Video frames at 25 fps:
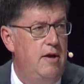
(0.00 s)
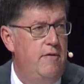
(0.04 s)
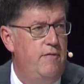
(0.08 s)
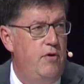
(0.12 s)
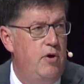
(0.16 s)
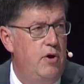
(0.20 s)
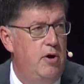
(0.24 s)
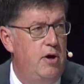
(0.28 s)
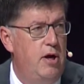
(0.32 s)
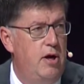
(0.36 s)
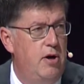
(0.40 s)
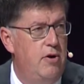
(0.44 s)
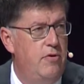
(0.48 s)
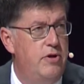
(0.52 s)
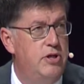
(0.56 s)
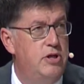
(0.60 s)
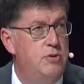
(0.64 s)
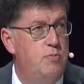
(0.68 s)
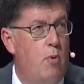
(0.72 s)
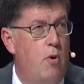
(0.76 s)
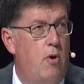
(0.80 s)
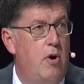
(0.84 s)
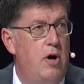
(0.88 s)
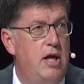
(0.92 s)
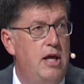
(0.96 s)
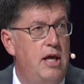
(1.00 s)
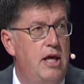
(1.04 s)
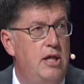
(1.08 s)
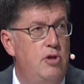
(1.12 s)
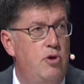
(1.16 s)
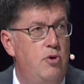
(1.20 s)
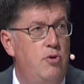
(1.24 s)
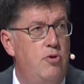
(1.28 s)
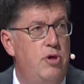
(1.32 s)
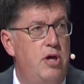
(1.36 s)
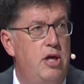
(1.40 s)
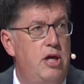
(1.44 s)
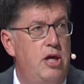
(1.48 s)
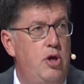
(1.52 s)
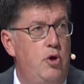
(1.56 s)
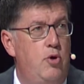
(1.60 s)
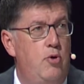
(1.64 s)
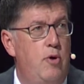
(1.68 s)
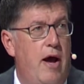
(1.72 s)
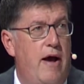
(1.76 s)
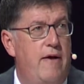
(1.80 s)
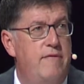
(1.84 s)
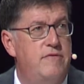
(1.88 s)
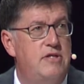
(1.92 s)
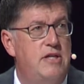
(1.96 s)
If you're here this morning and you think
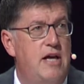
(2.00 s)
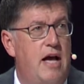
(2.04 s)
you have